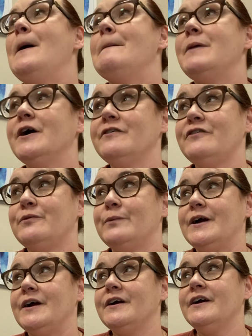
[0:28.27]
parts
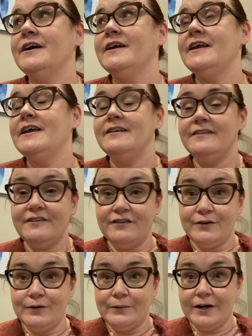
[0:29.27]
work
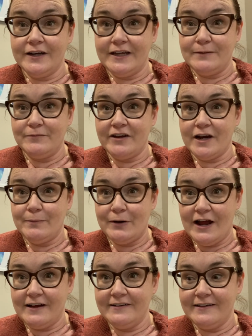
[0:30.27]
into our EMDR
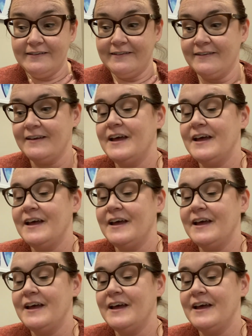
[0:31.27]
practice.